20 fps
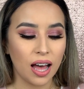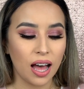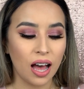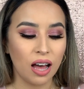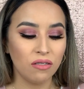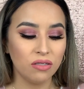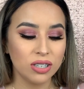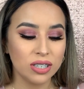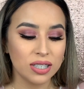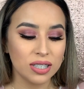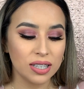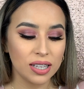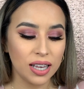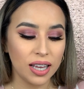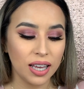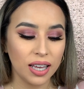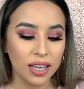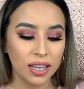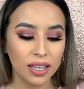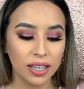
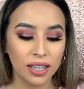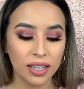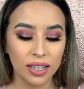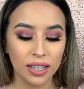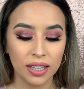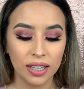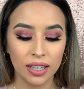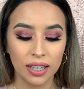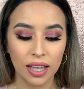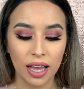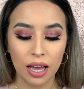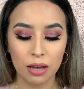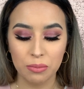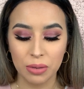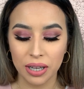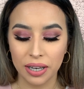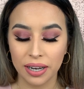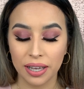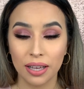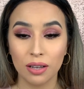obviously, I
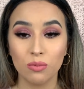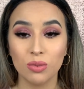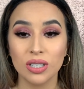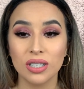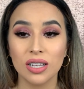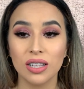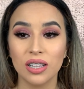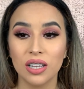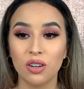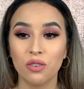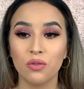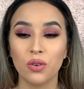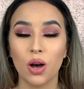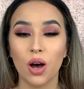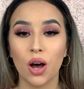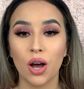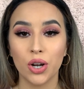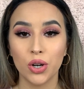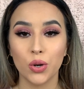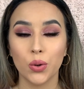mean, it was a
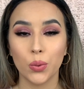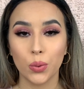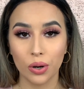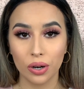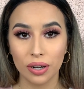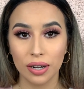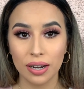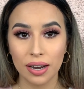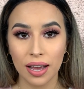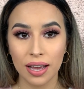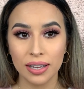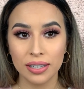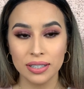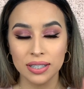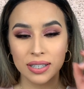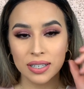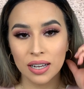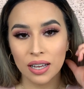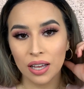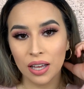little
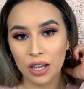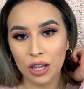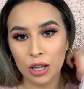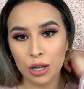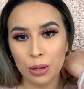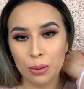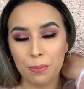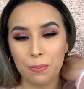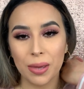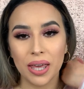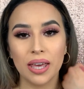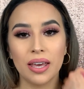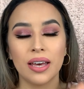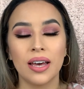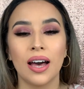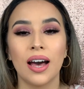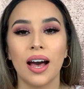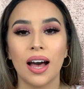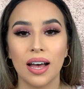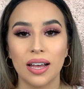unorganized
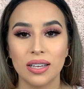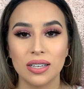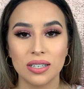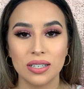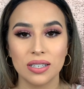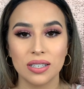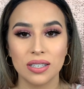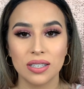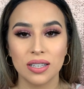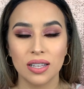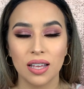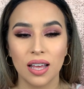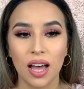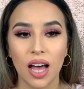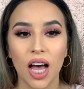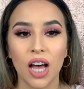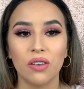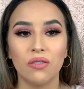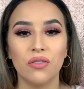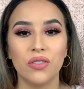because
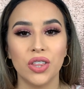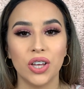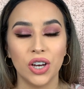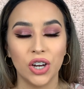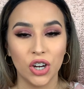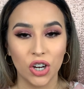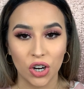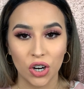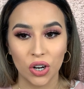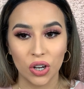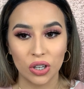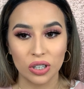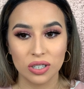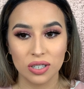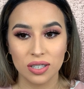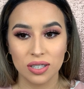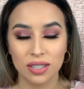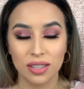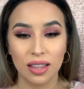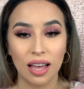of the
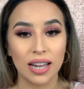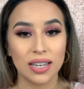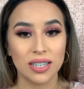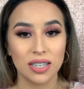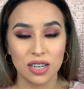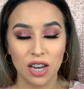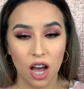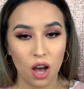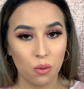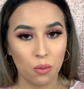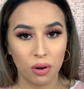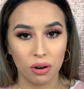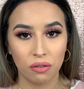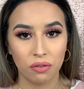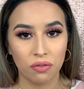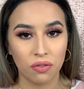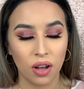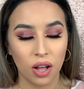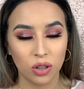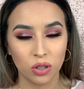girls that did not want
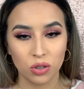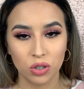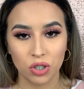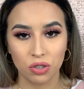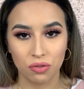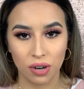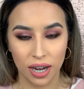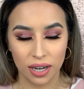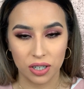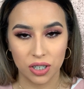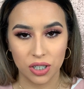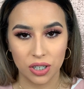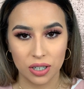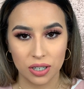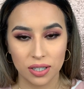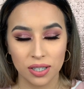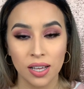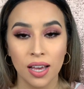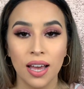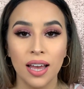to follow
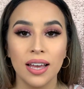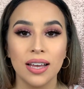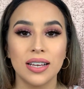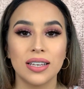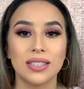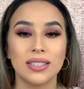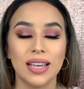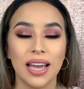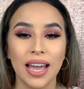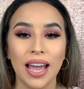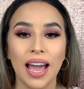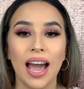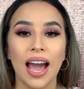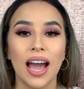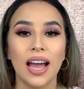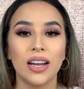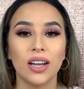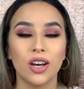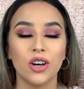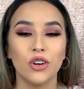directions because they
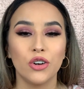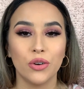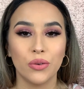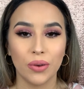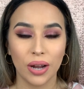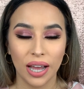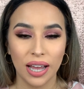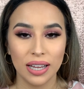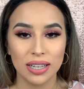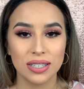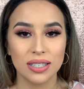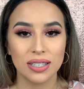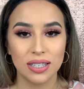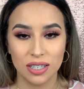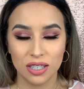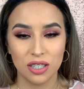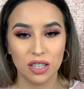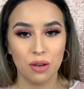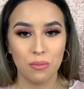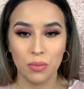had a great
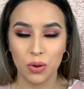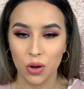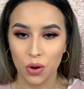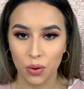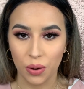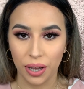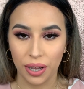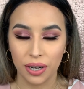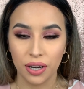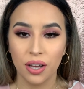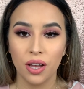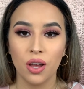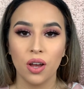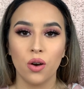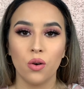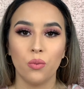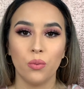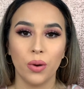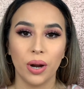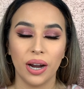system going
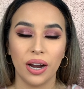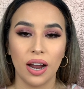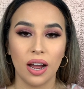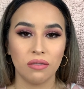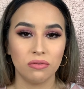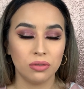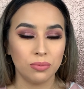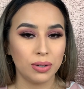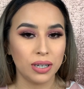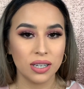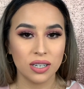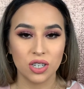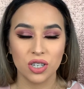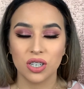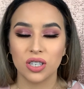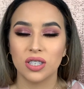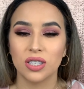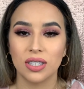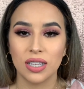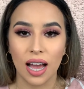where everybody
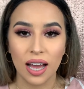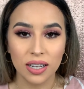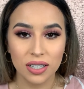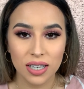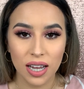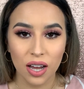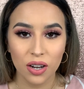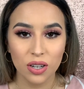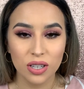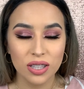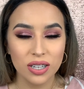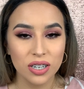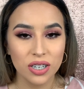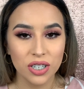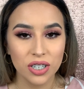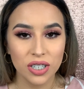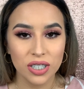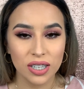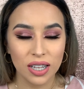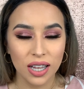just sat down in
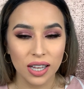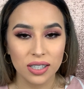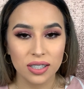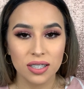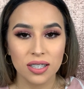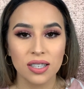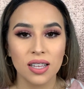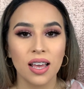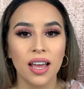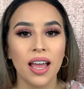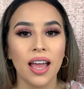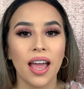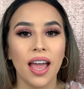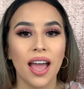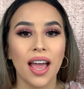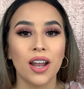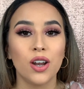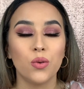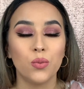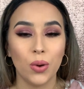their seats
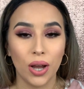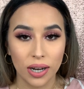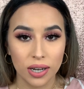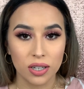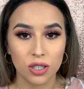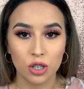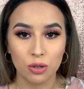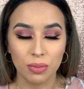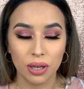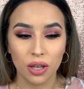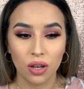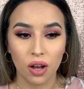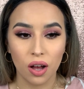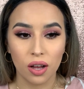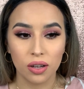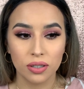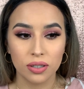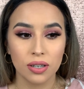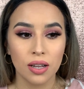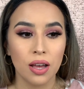and waited to be
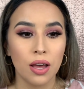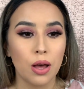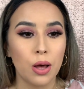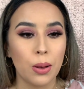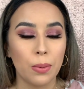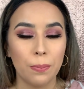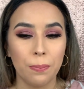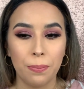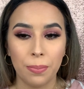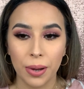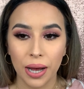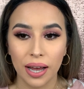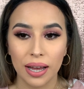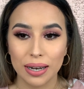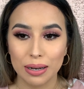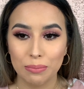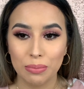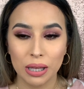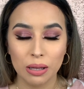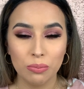called.
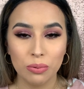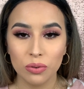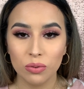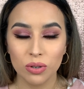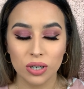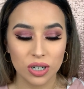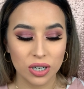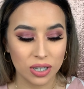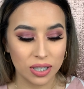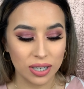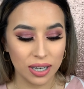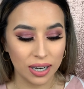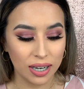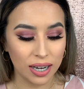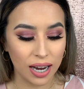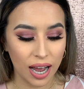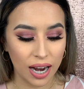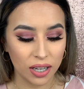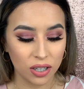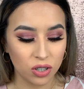But people were just
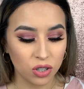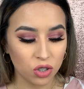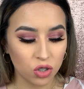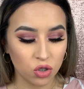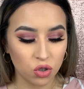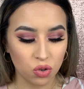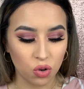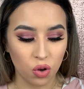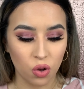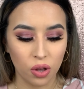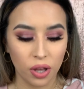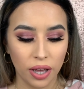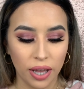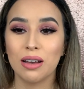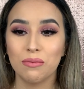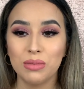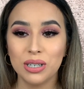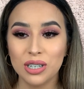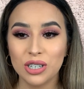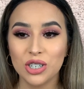getting out of control.
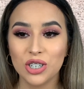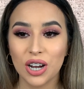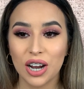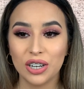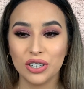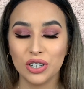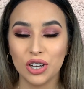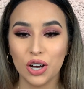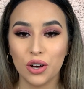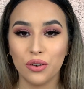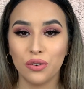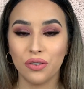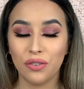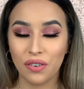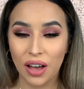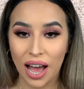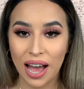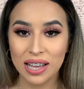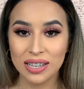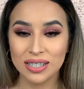I'm going to try to go
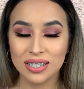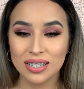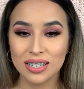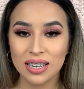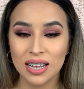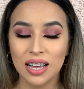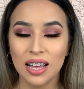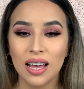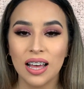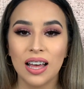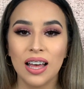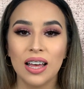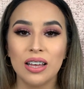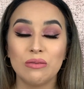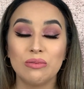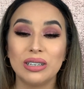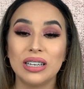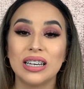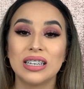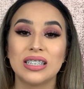fast
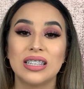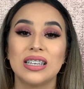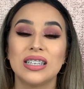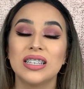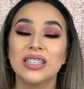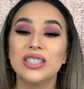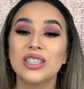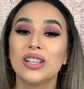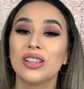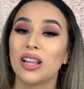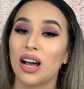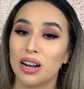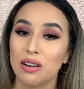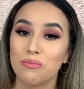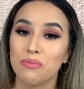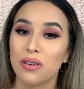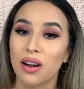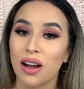because this is a lot of